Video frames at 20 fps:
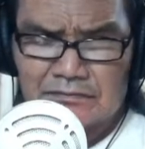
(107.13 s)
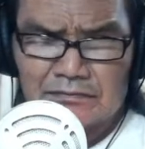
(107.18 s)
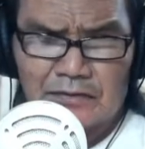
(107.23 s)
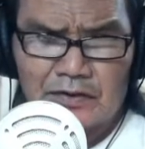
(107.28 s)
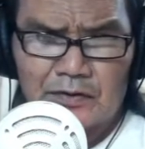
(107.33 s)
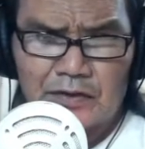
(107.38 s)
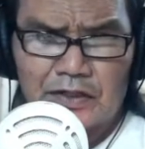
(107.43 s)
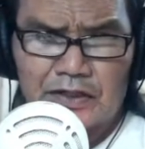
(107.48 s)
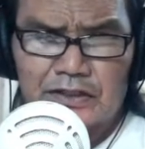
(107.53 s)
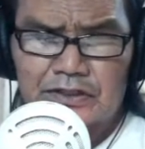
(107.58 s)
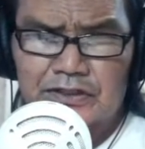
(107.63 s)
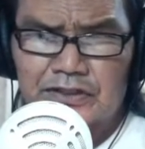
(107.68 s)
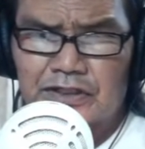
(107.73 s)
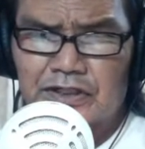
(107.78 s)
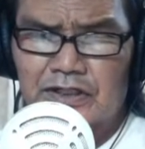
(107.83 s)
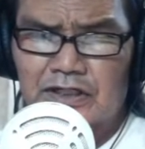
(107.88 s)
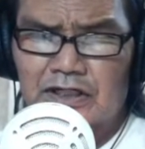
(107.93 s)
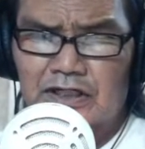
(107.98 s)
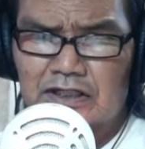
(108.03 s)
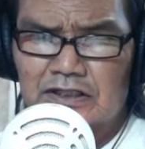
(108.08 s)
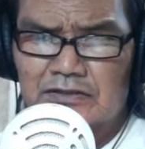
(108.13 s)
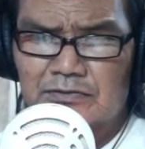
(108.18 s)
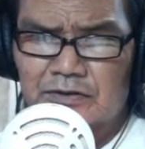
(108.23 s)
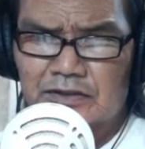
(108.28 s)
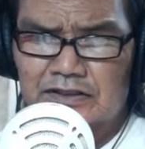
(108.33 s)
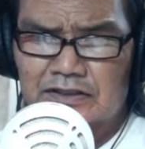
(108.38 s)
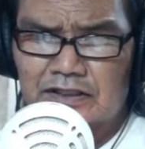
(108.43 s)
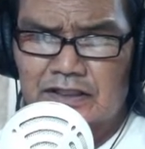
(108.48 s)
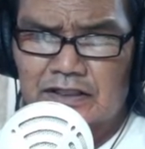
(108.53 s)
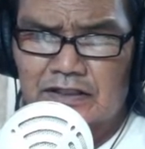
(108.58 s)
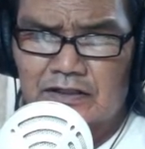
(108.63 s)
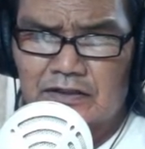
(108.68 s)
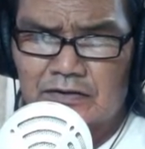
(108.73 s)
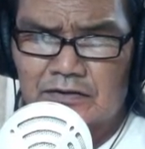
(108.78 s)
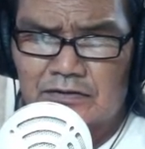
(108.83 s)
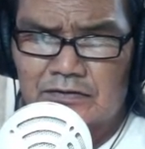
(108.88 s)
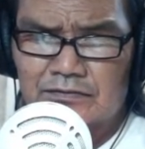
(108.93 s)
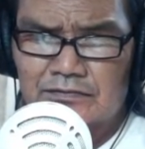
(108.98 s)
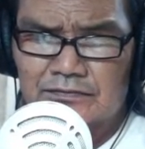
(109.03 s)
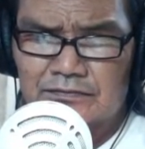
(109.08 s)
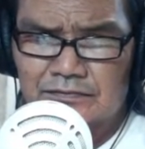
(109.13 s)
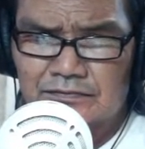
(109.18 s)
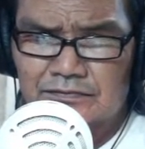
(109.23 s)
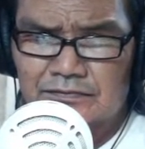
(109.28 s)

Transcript: Then we're gonna chain Cosmic Cyclone